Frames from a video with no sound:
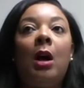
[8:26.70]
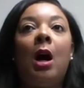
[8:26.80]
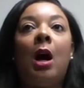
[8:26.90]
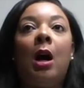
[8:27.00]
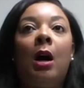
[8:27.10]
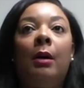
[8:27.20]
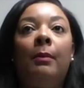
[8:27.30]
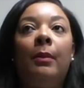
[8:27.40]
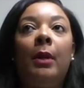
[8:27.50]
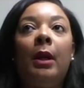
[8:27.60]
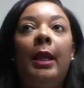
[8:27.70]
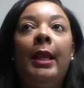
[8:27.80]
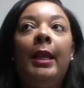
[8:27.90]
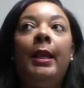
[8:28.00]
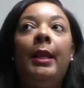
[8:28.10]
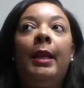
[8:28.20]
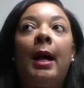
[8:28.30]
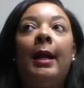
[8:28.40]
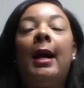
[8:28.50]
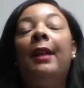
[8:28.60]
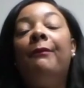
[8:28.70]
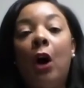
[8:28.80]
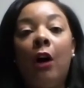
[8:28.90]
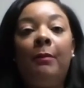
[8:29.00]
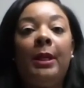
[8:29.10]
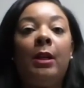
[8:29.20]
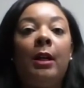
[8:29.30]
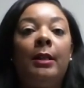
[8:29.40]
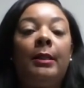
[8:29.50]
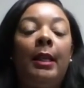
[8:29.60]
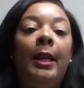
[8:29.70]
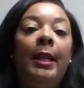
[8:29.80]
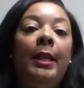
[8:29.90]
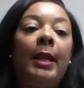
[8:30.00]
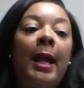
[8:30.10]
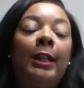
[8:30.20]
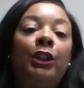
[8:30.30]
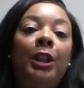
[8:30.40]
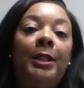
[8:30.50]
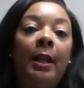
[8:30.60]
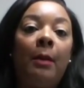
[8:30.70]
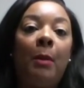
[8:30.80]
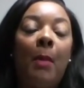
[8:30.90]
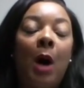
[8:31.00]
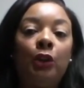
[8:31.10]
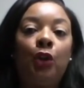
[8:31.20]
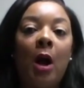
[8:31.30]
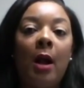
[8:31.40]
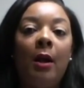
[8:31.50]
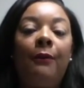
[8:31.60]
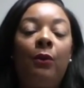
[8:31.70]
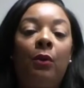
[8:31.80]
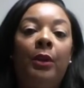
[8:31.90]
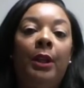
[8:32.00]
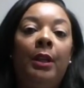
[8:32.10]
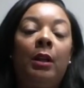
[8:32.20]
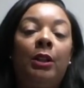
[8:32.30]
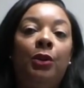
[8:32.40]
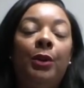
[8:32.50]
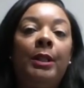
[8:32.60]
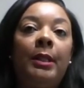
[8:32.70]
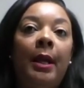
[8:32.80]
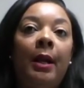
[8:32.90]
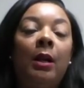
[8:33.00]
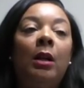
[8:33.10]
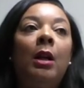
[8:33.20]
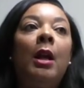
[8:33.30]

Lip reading: I got involved because he actually set up a mock trial for the students there